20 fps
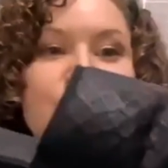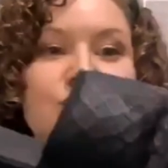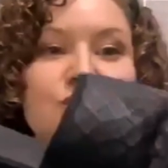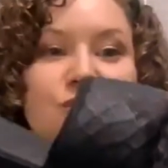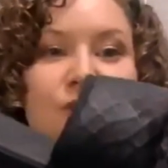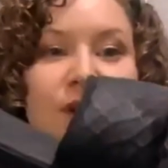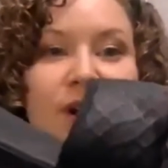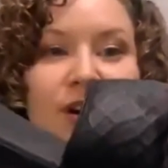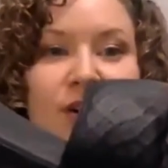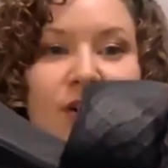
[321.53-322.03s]

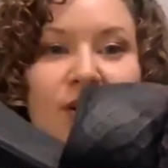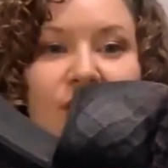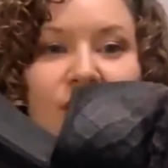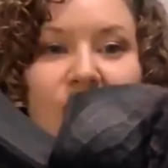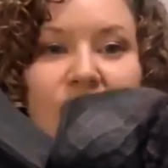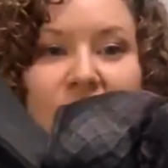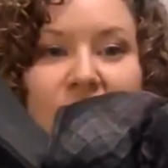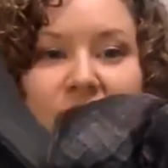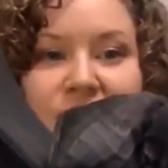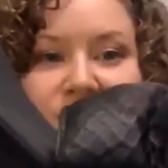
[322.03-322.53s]
straight
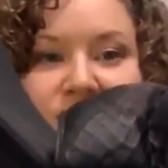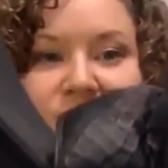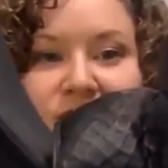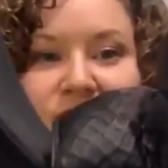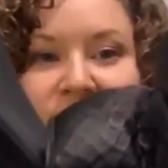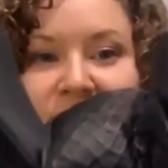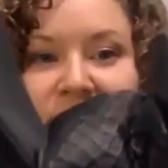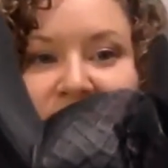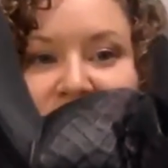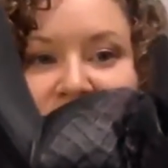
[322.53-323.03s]
across,
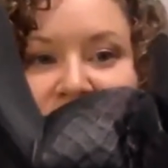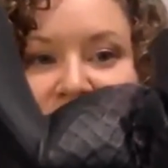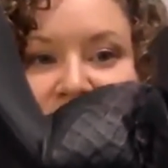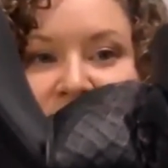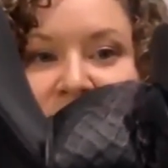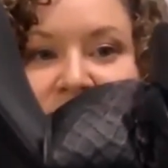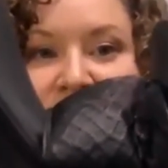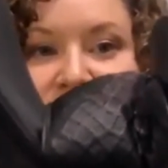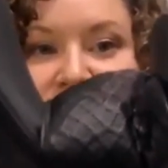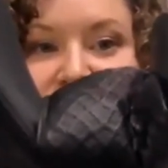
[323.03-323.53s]

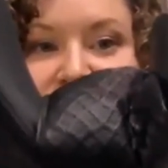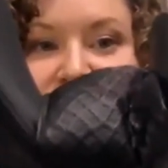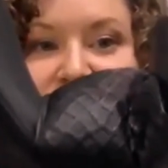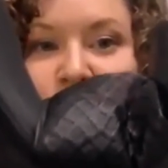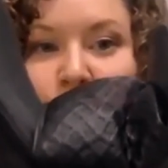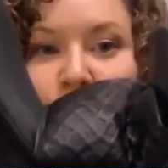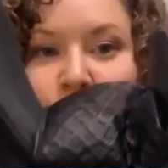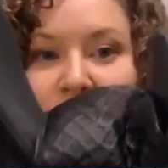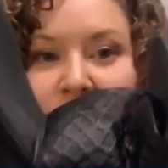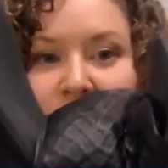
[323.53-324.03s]
see
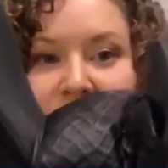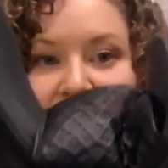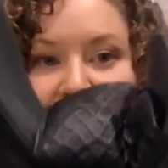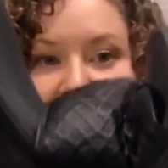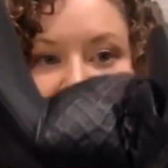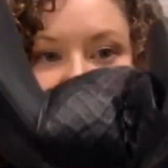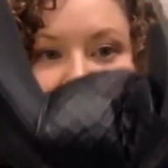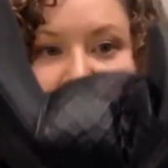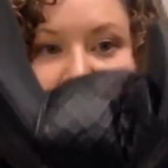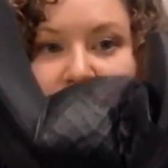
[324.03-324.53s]
where that